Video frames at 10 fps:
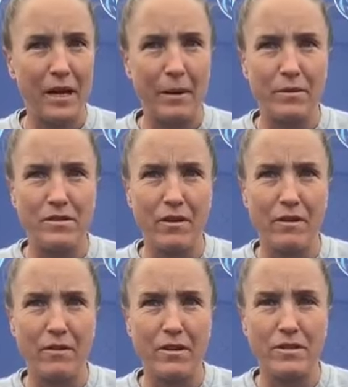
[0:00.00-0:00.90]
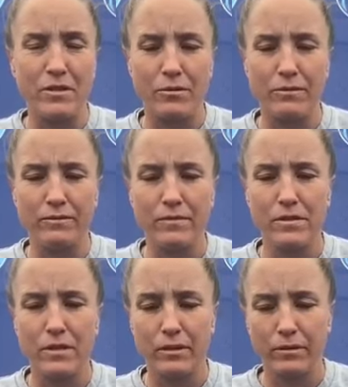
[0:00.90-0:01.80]
happens very, very soon.
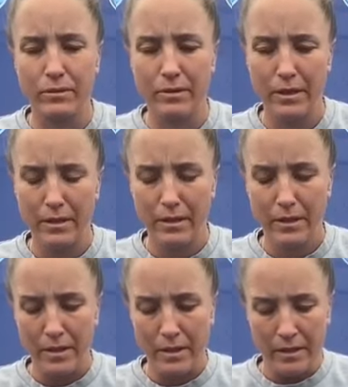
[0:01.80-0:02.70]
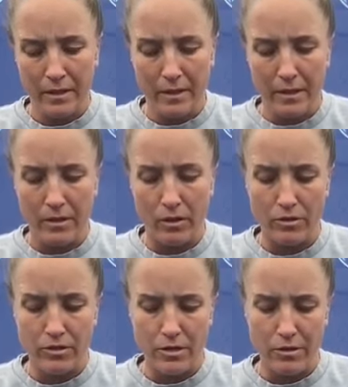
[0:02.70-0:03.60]
So
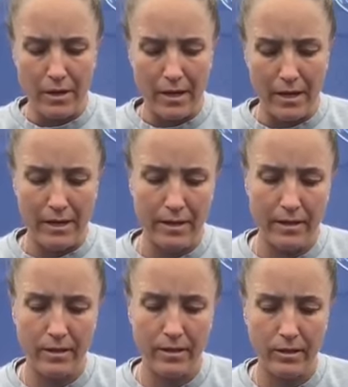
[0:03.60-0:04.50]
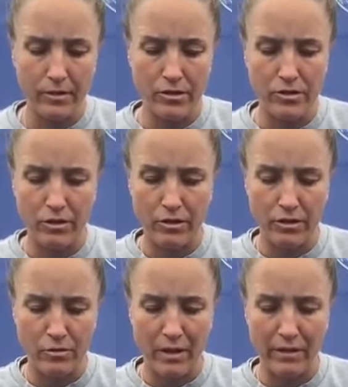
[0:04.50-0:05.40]
onto soccer,
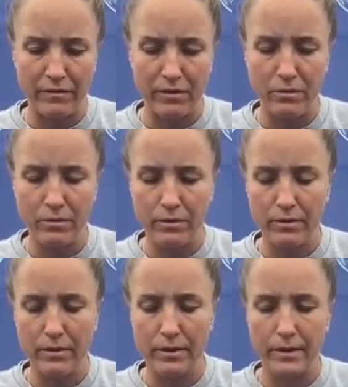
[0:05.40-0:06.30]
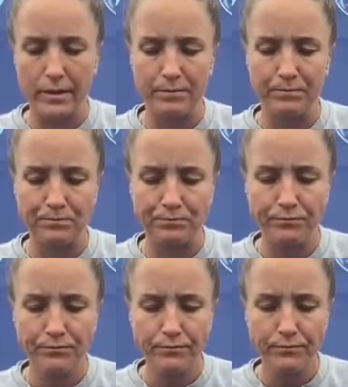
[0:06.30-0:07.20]
because we have to.
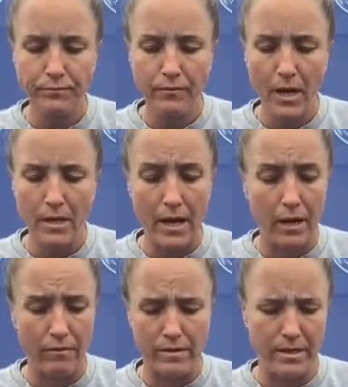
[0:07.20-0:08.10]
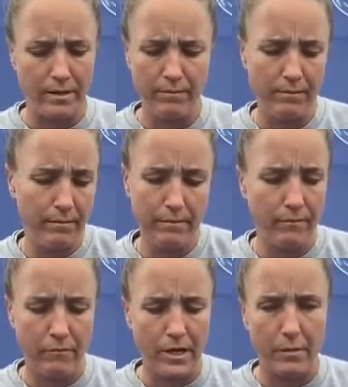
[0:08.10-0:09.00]
Yeah, obviously
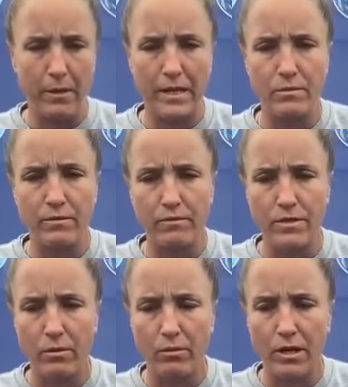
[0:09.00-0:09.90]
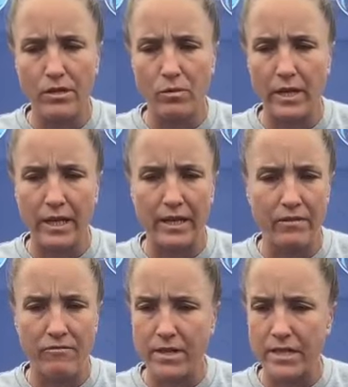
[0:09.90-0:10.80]
really pleased with the result last weekend,
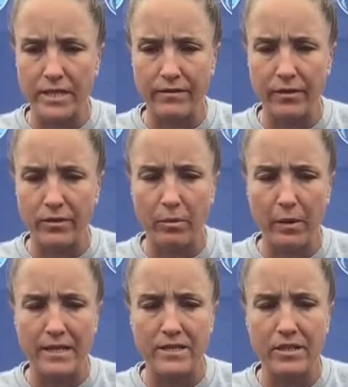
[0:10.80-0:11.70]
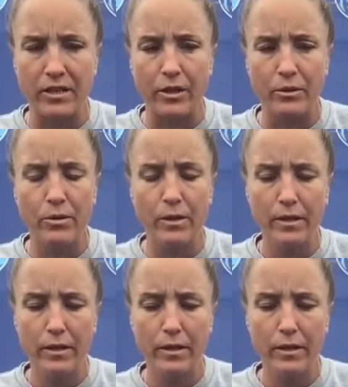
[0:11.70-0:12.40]
a really difficult place to go.